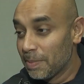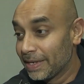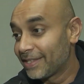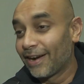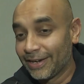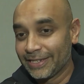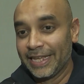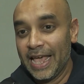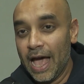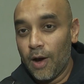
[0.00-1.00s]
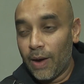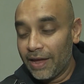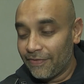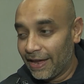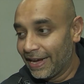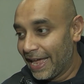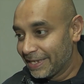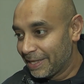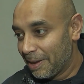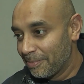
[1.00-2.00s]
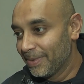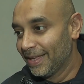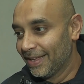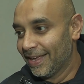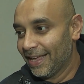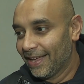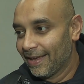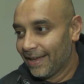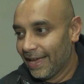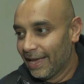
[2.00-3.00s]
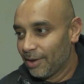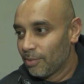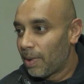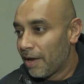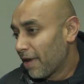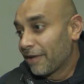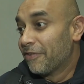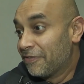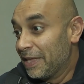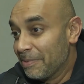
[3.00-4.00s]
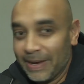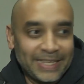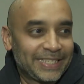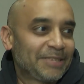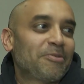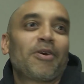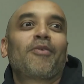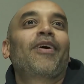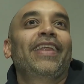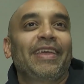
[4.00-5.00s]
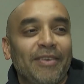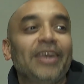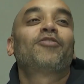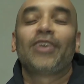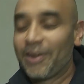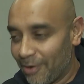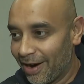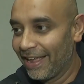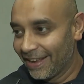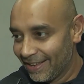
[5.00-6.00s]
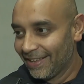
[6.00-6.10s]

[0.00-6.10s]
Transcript: We missed our Hawaii flight last time by like 15 minutes. We were running, literally running.